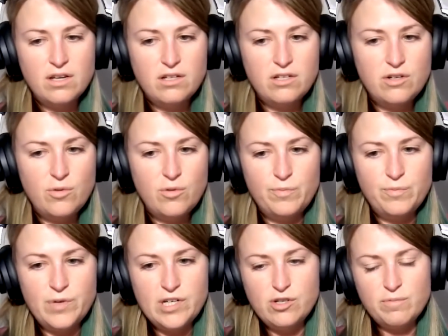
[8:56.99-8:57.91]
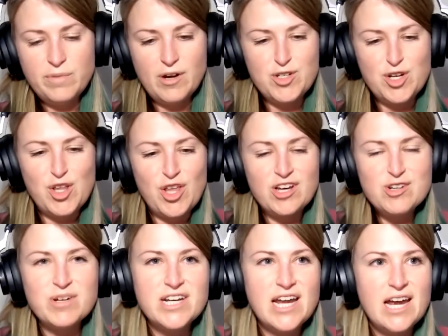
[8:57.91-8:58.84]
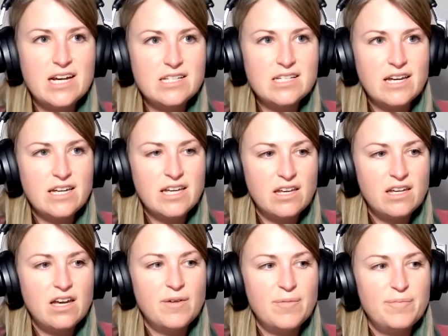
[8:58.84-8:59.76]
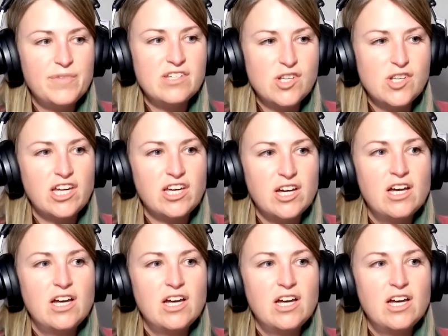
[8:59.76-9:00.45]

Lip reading: he took me out to lunch one day, and he's like, Kelly, he's like,